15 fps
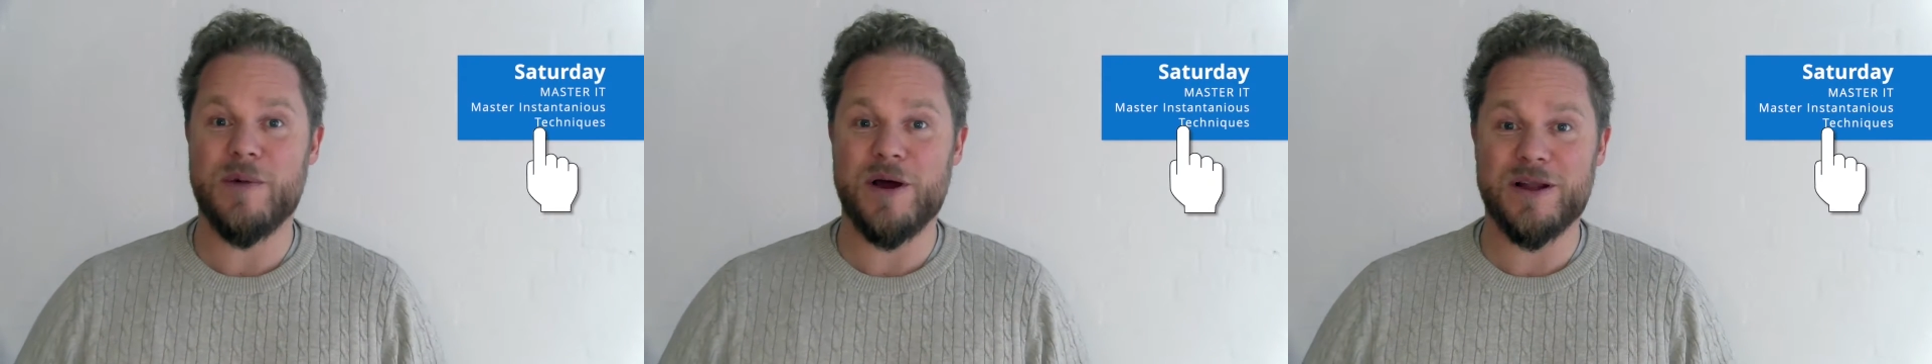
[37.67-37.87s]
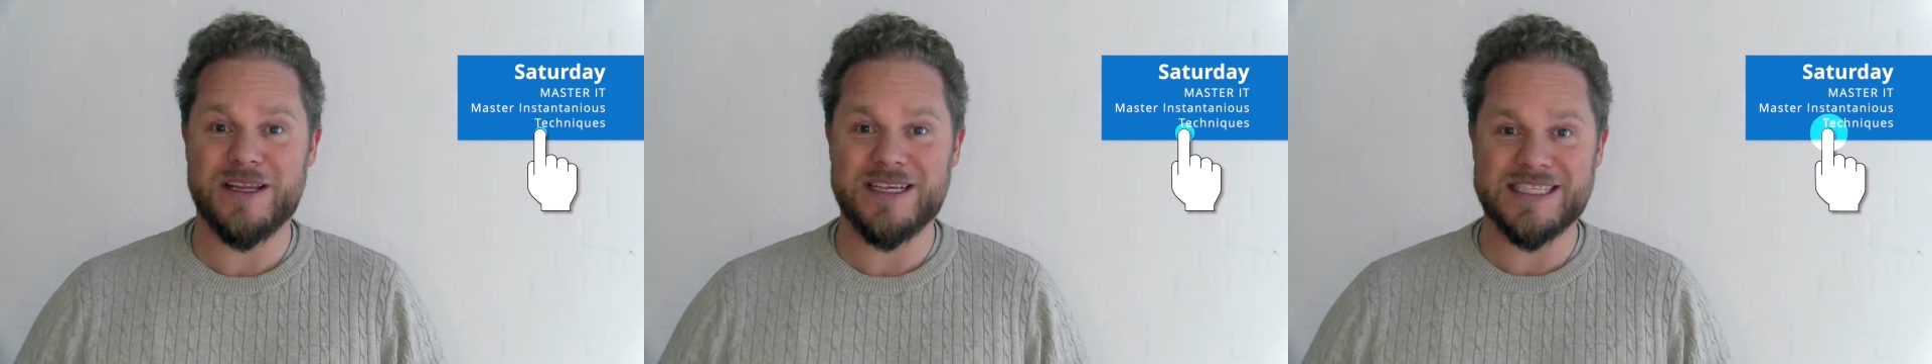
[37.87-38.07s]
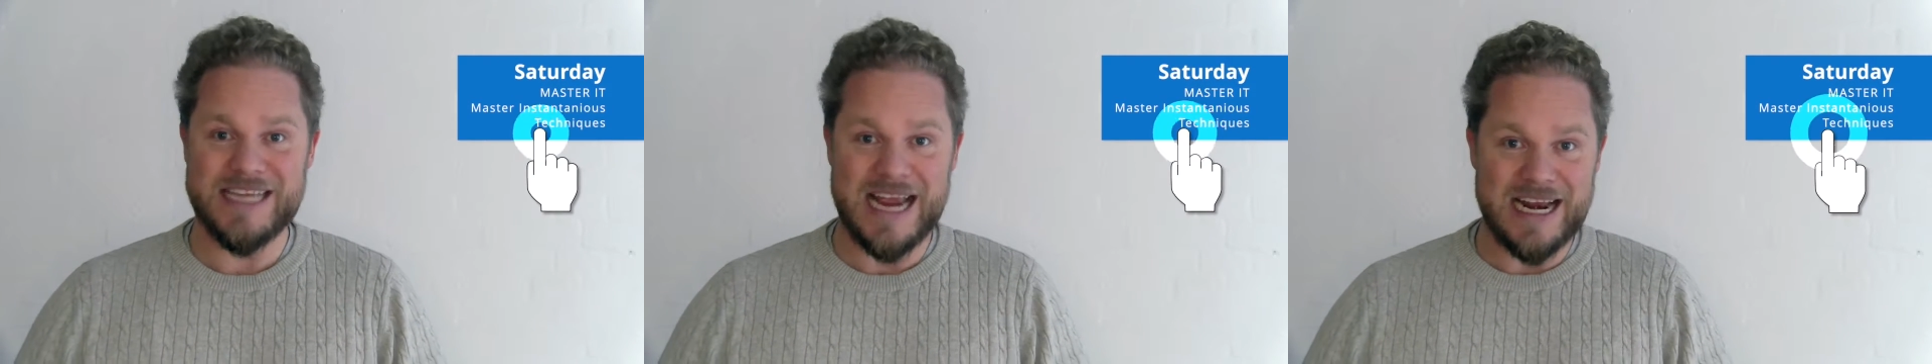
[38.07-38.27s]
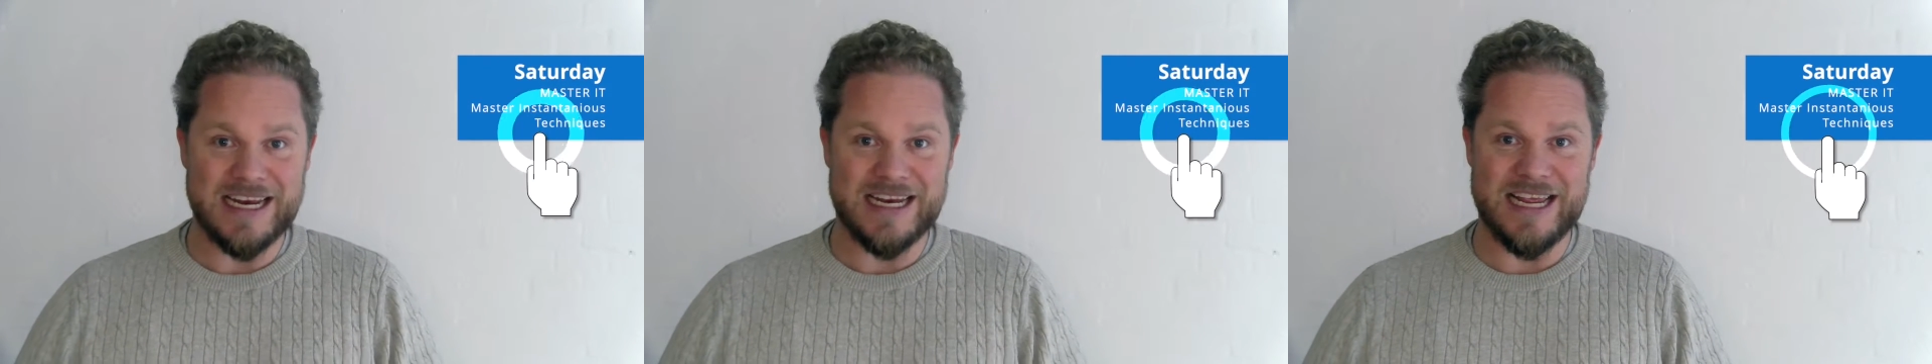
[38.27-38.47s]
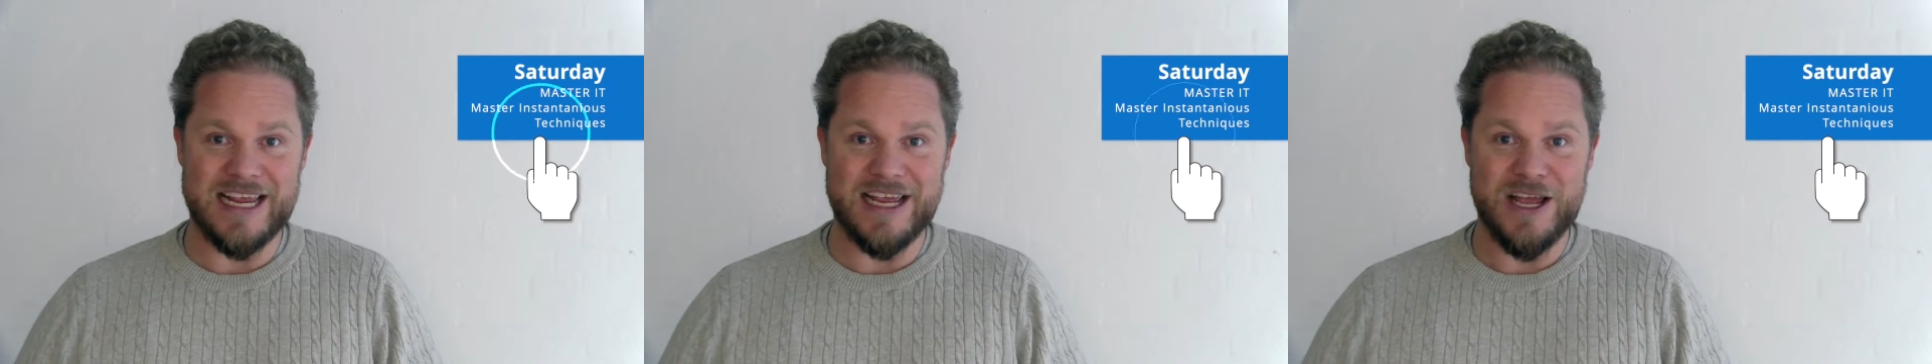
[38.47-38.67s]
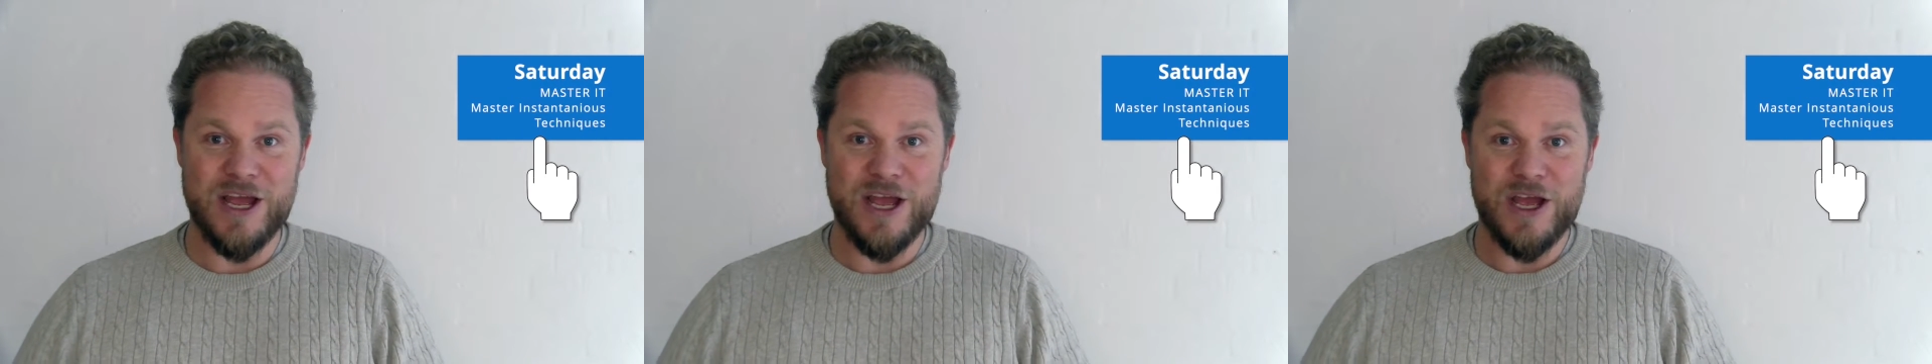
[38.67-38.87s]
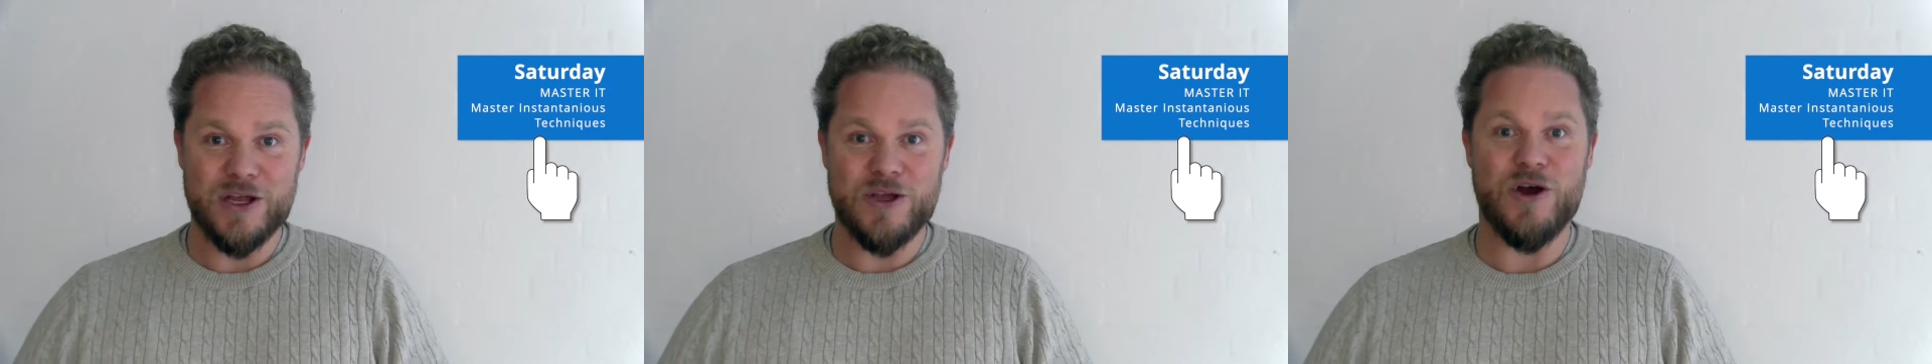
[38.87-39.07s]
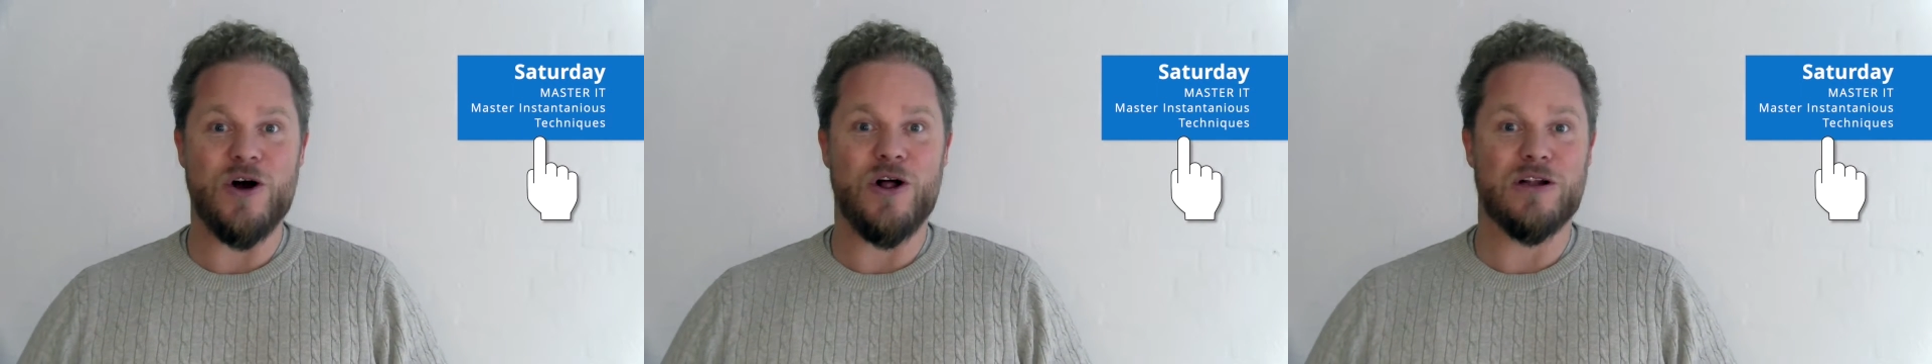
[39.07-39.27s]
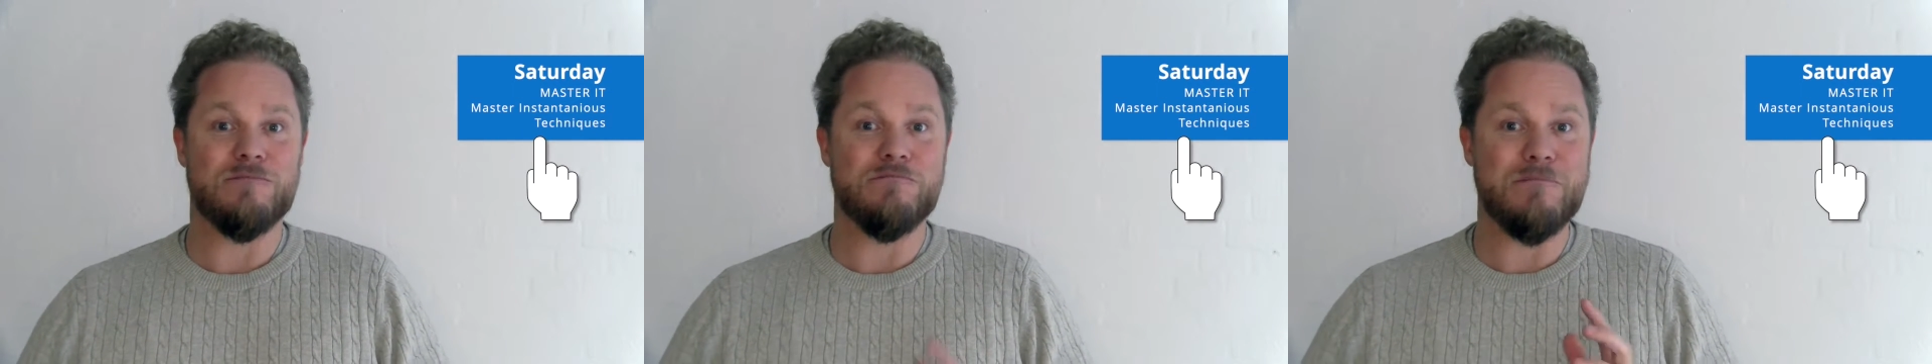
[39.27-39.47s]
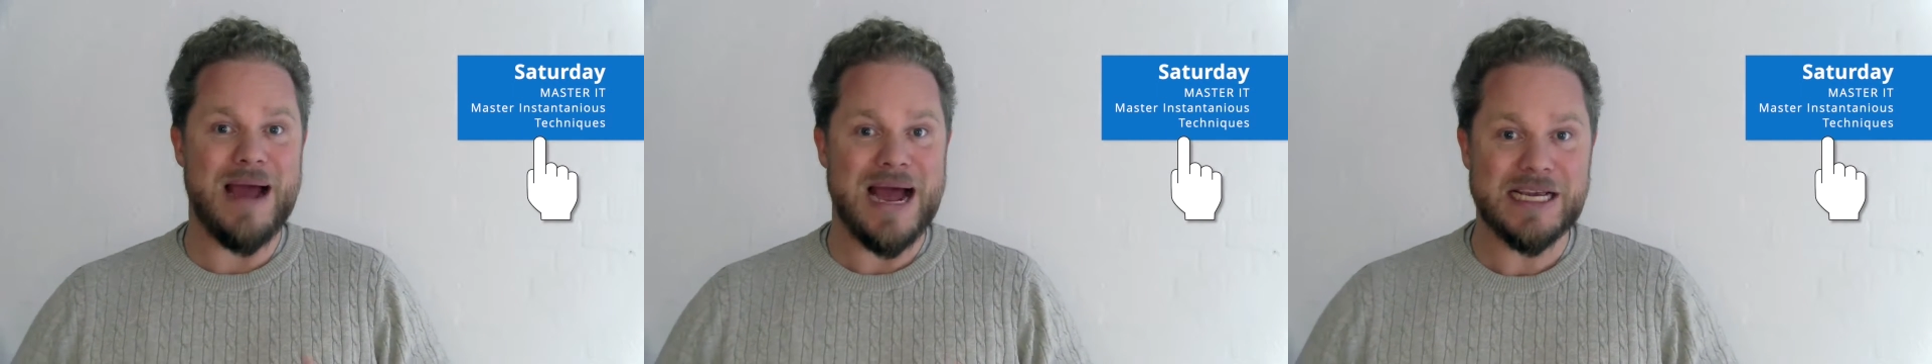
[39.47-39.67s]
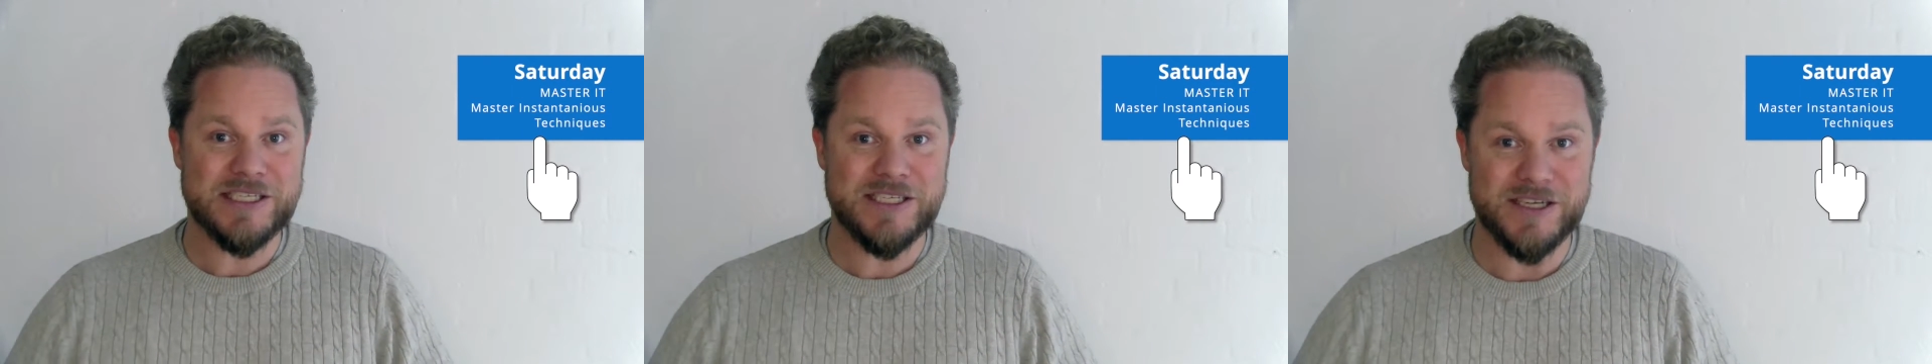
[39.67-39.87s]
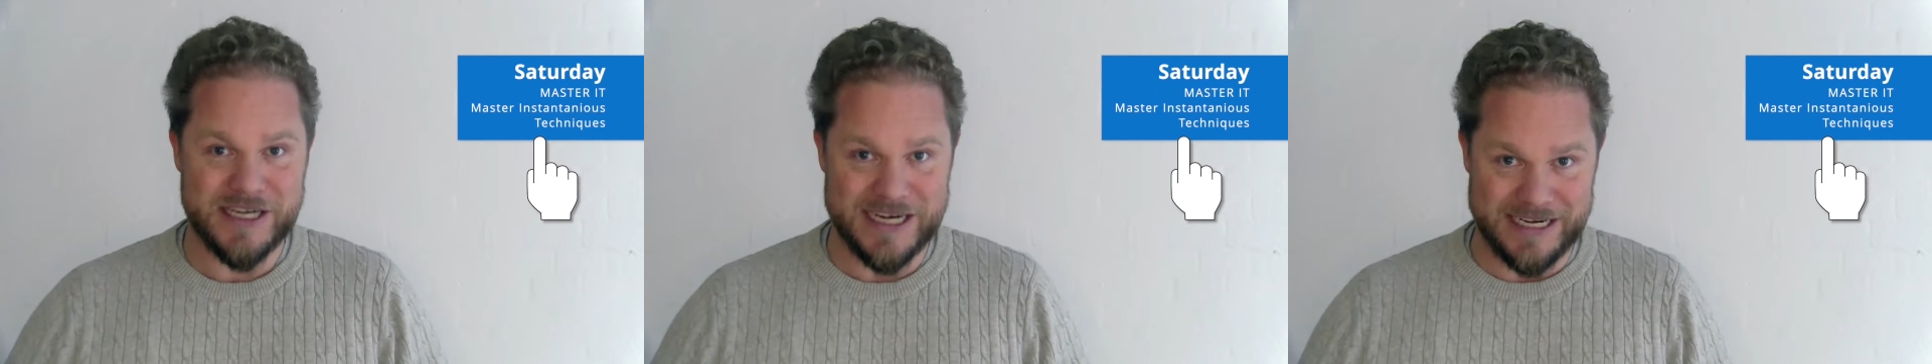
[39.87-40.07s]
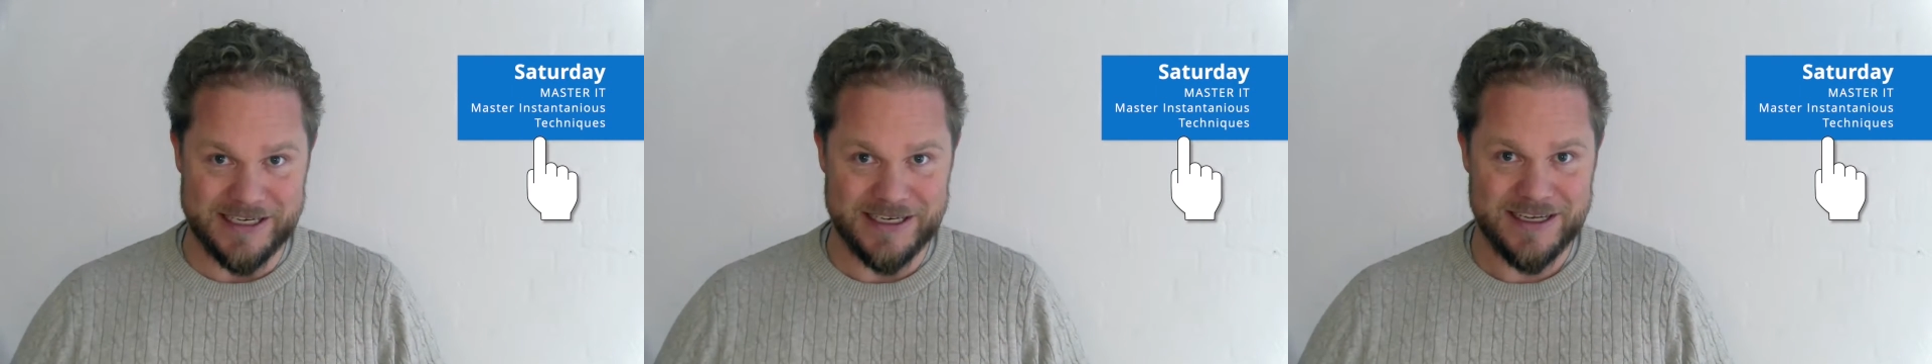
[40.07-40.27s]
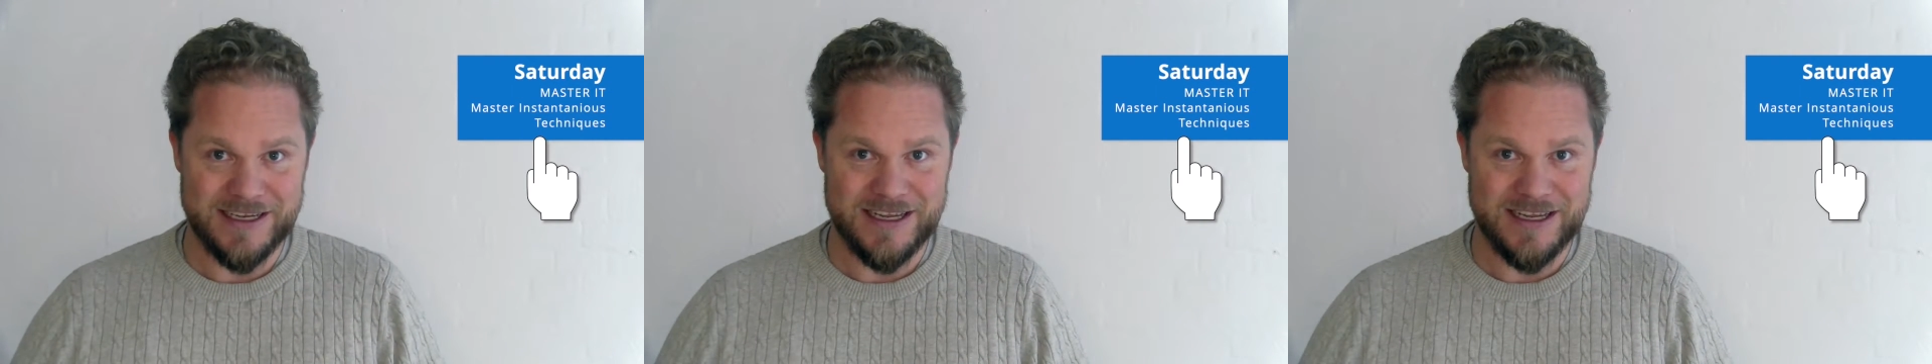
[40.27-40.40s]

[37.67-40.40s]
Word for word: on the Saturday called Master It.